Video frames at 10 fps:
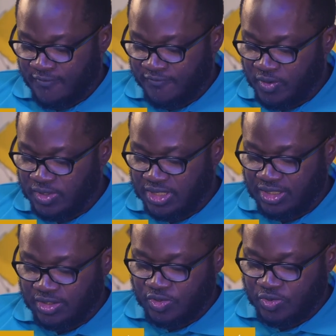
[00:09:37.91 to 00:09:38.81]
for you
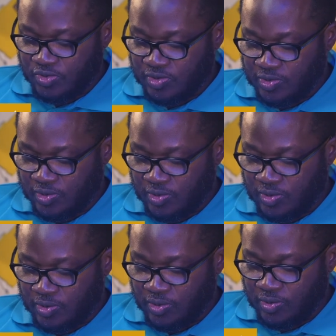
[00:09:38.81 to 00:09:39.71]
saying the truth,
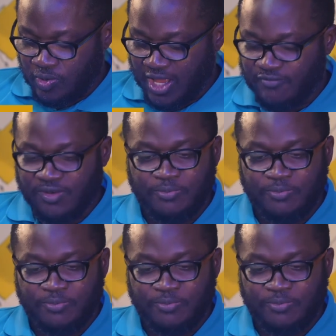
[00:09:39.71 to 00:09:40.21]
you have